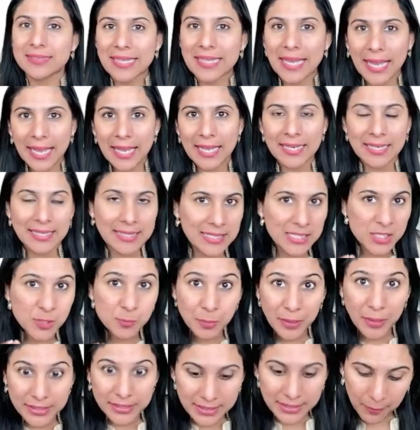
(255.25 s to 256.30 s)
there it is
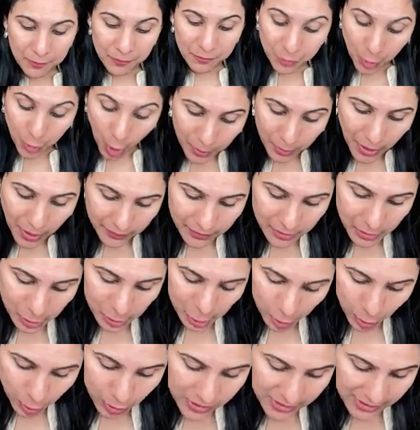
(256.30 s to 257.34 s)
picked up from our
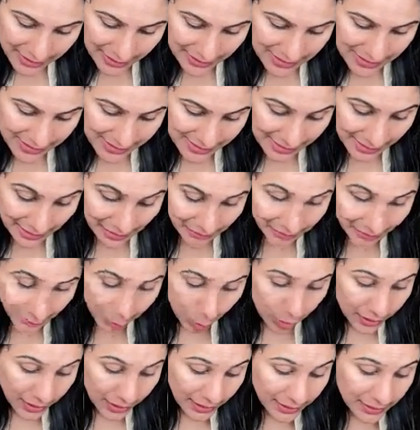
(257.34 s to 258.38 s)
notes itself
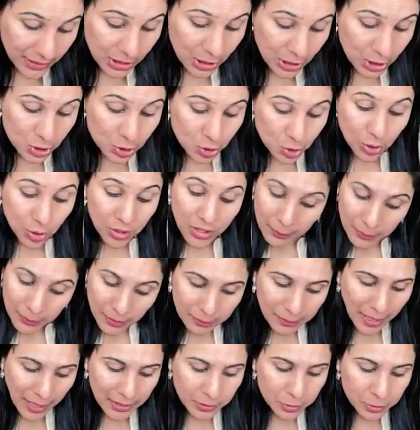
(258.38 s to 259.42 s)
all right so coming
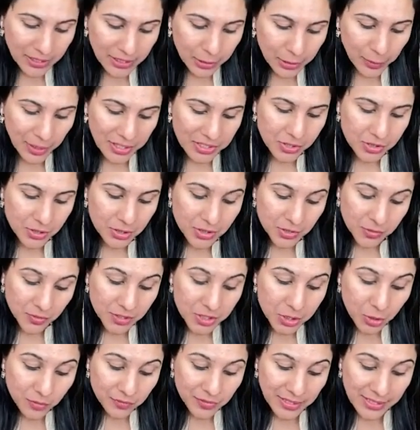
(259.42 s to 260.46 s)
back to the questions
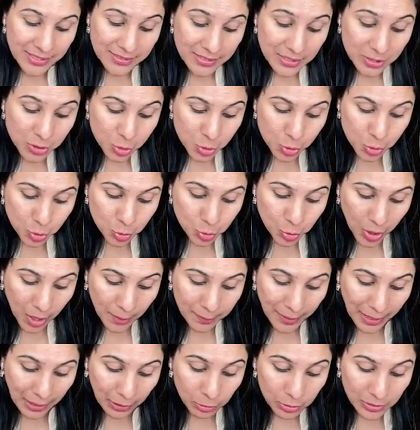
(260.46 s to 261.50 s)
which of these is true
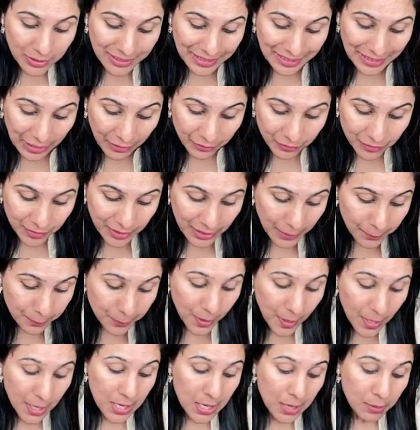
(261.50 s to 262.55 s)
about cleft lip
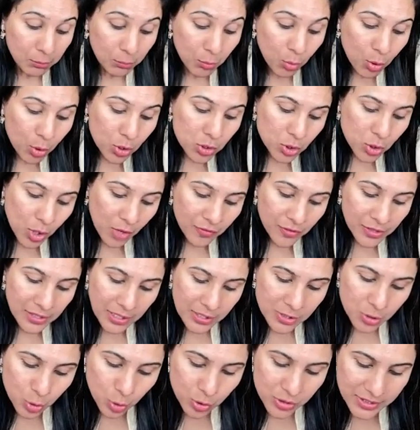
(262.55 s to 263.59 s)
most often
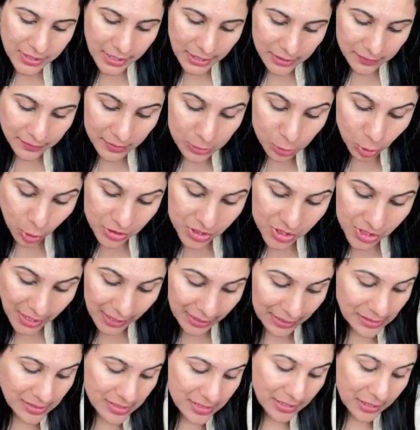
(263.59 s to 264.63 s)
associated with
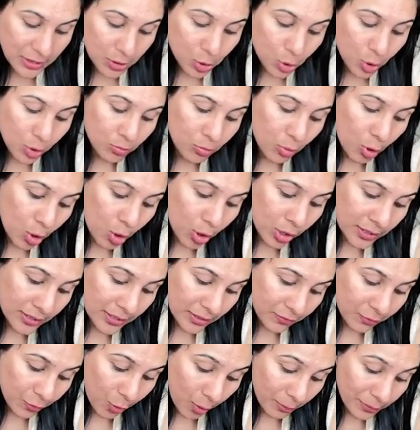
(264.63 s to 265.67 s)
congenital syndrome or
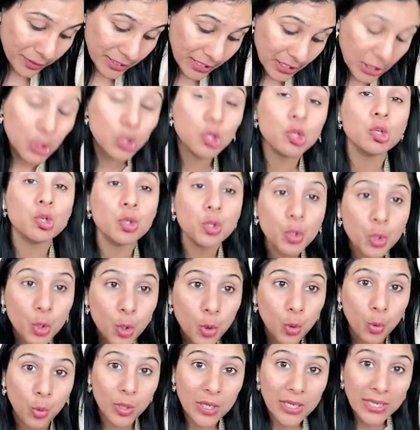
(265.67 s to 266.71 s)
deformity
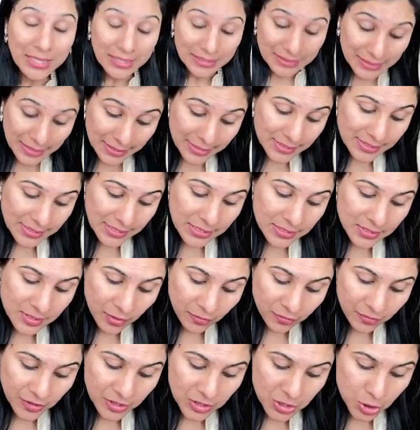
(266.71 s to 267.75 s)
no this is
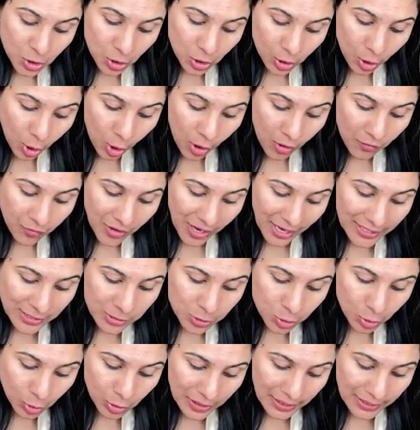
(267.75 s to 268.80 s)
a feature of
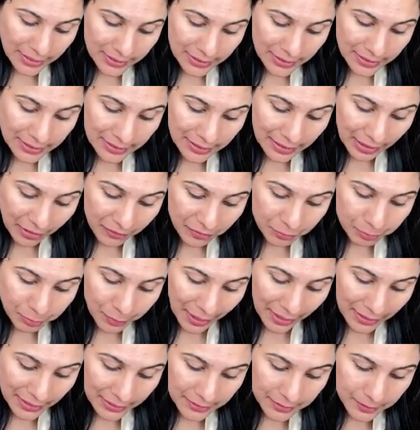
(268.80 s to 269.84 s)
isolated cleft
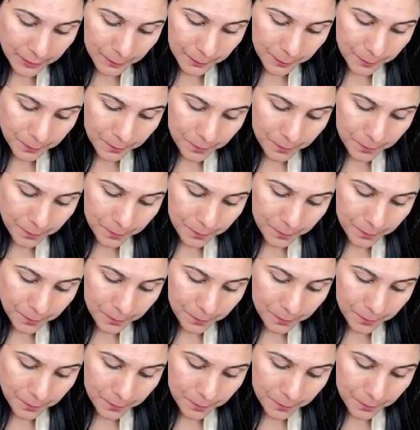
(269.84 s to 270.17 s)
palate